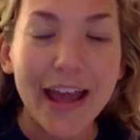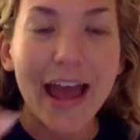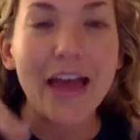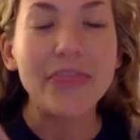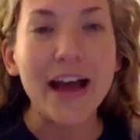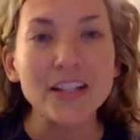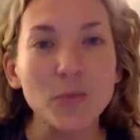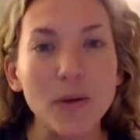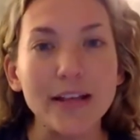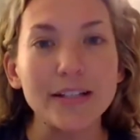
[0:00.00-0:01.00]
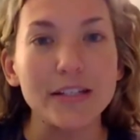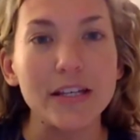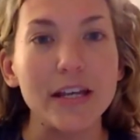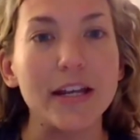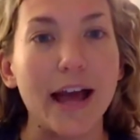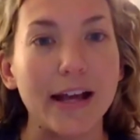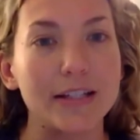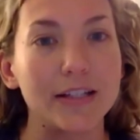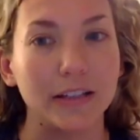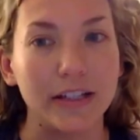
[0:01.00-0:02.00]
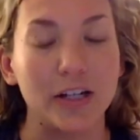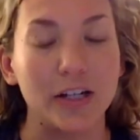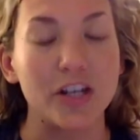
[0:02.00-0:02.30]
And that's what I see in excellent leaders.